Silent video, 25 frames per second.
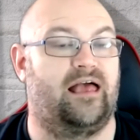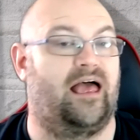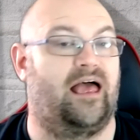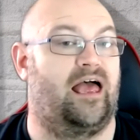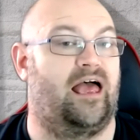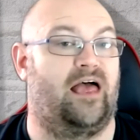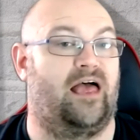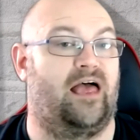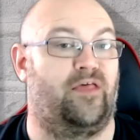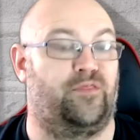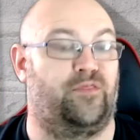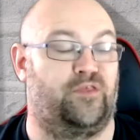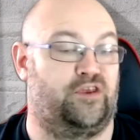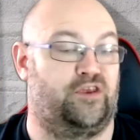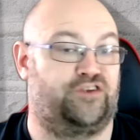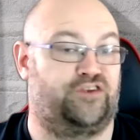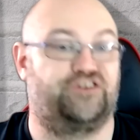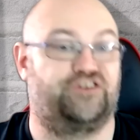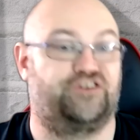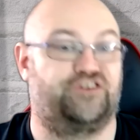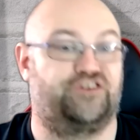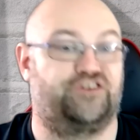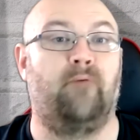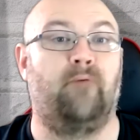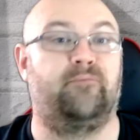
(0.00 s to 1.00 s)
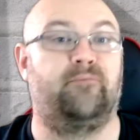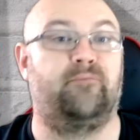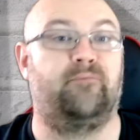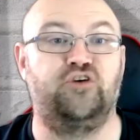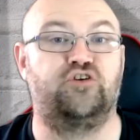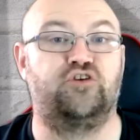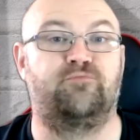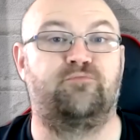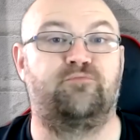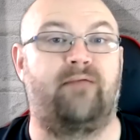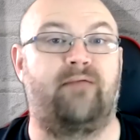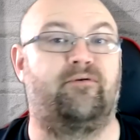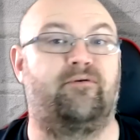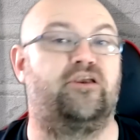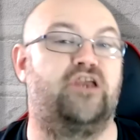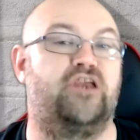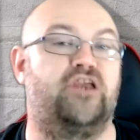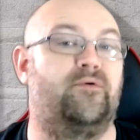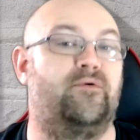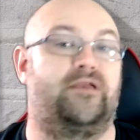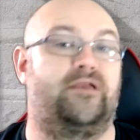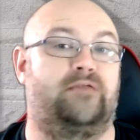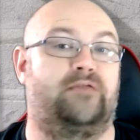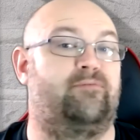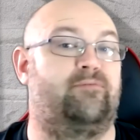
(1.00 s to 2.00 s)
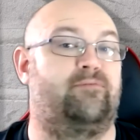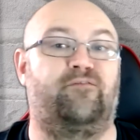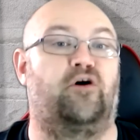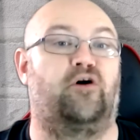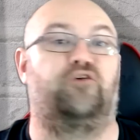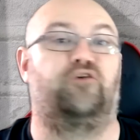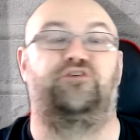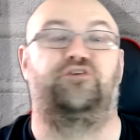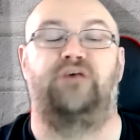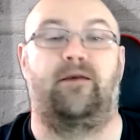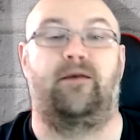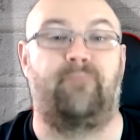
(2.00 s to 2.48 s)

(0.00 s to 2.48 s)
The Scum newspaper knew it to be false,